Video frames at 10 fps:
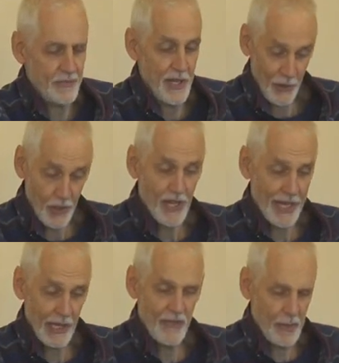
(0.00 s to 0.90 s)
It looked
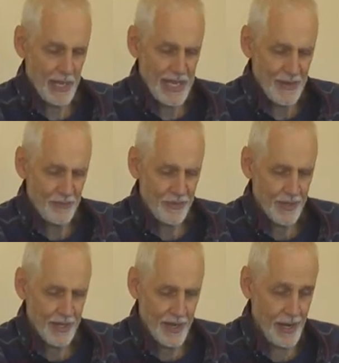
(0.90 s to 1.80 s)
like a living man,
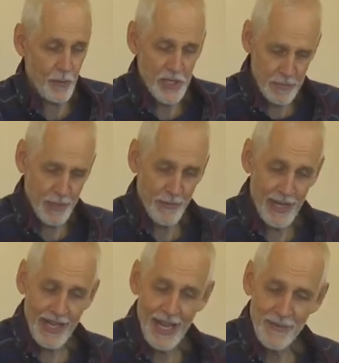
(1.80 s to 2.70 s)
and I whispered when
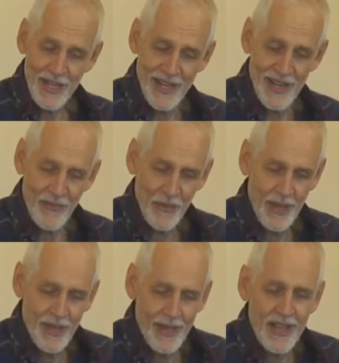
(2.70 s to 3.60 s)
I came near,
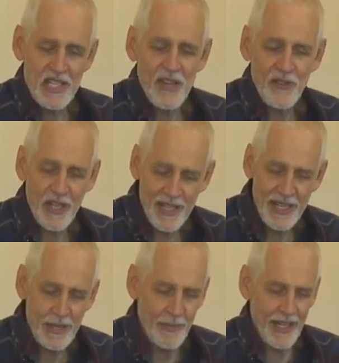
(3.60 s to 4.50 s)
as if it could
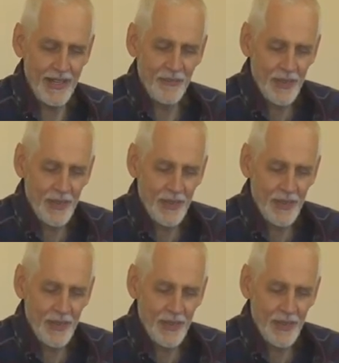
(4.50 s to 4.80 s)
hear me.